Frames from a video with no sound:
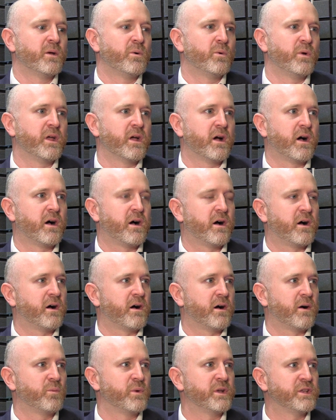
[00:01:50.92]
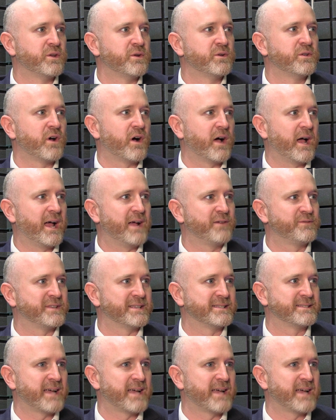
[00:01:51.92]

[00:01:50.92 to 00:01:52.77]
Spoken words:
We do not have the